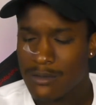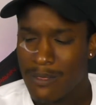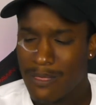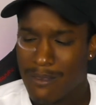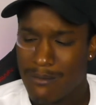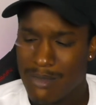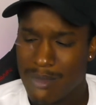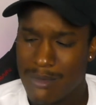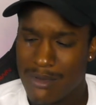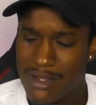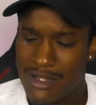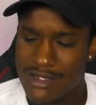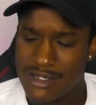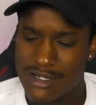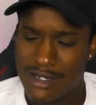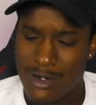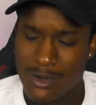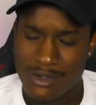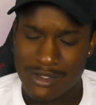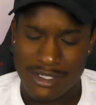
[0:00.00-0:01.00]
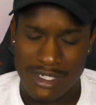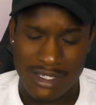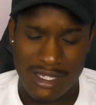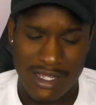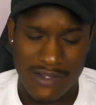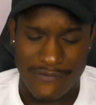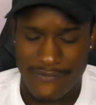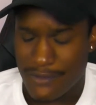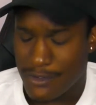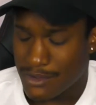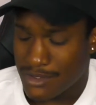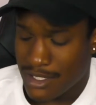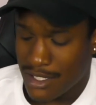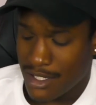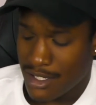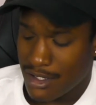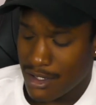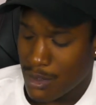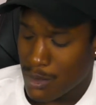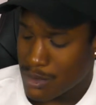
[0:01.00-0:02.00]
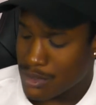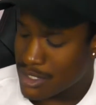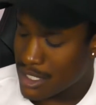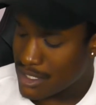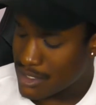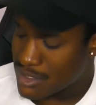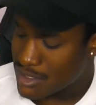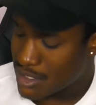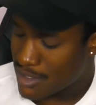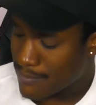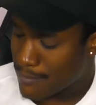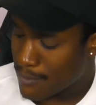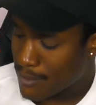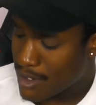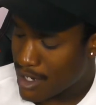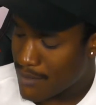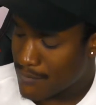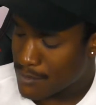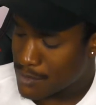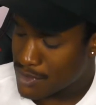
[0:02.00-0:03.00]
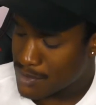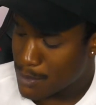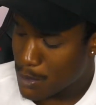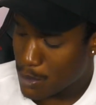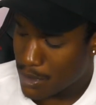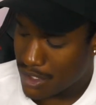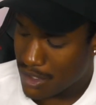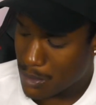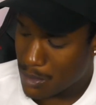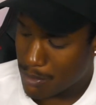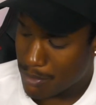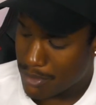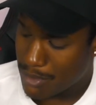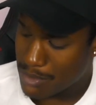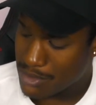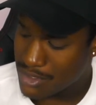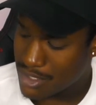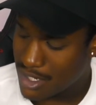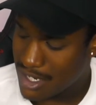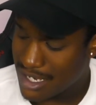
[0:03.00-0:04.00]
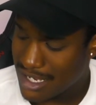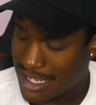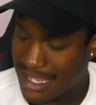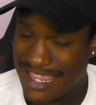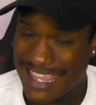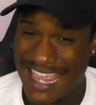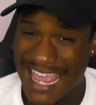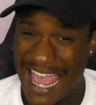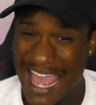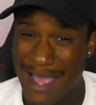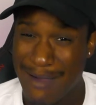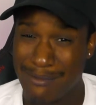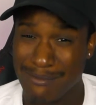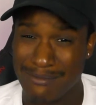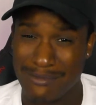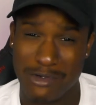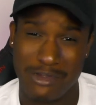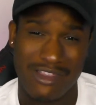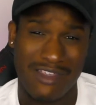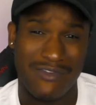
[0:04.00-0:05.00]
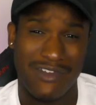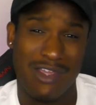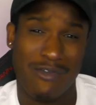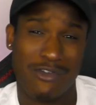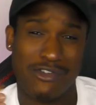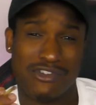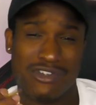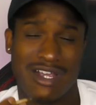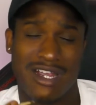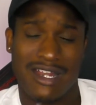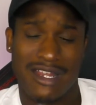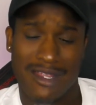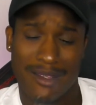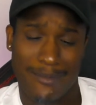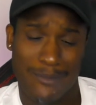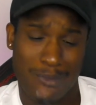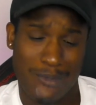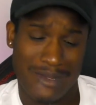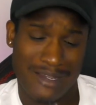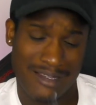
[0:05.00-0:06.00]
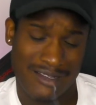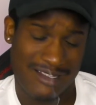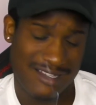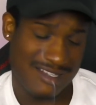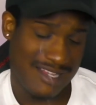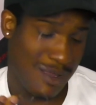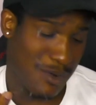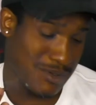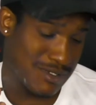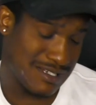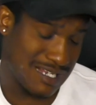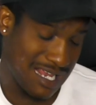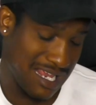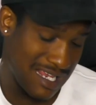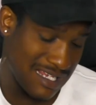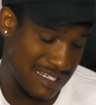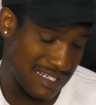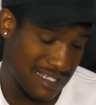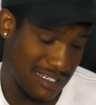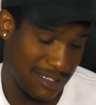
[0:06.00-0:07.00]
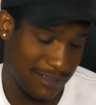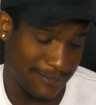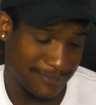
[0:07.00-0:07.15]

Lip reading: People that don't say that first hit don't taste different after smoking it with butane. Cat. Or they've never tried hemp wick because that was nasty.